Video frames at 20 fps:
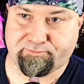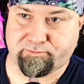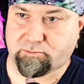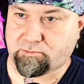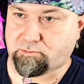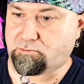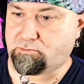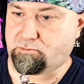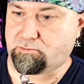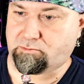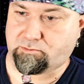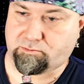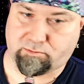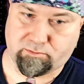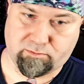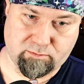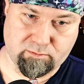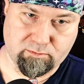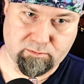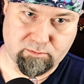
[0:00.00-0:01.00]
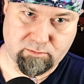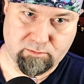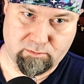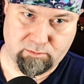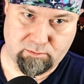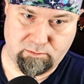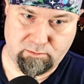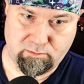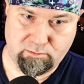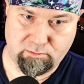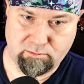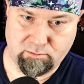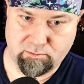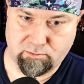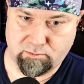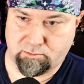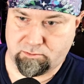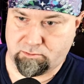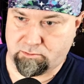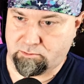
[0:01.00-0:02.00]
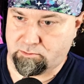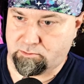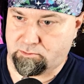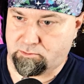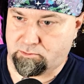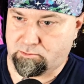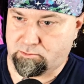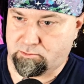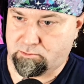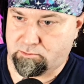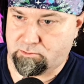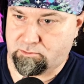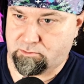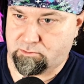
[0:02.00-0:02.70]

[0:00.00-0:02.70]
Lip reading: (silence)